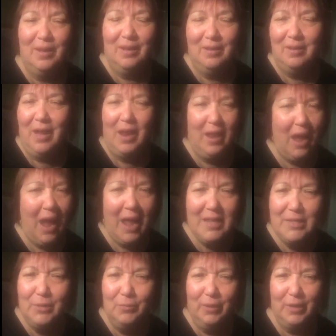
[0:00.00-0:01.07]
uh, I
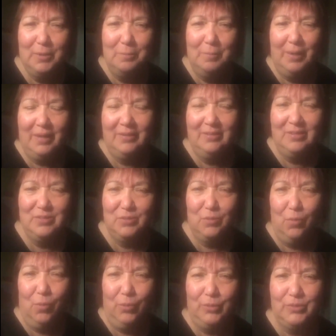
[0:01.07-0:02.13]
highly recommend this
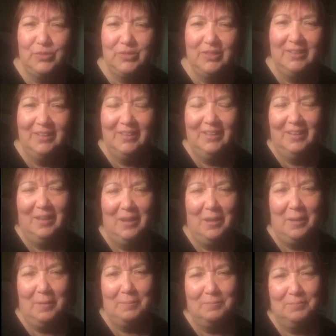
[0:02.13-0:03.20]
course.
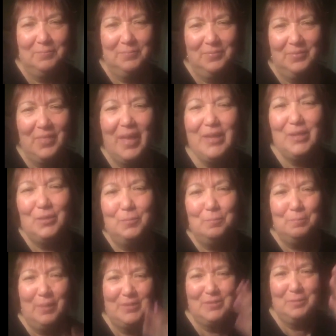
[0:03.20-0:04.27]
Um, thank you.
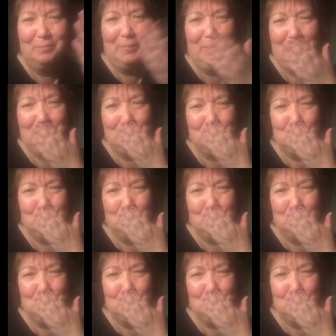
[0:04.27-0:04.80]
Blessed be.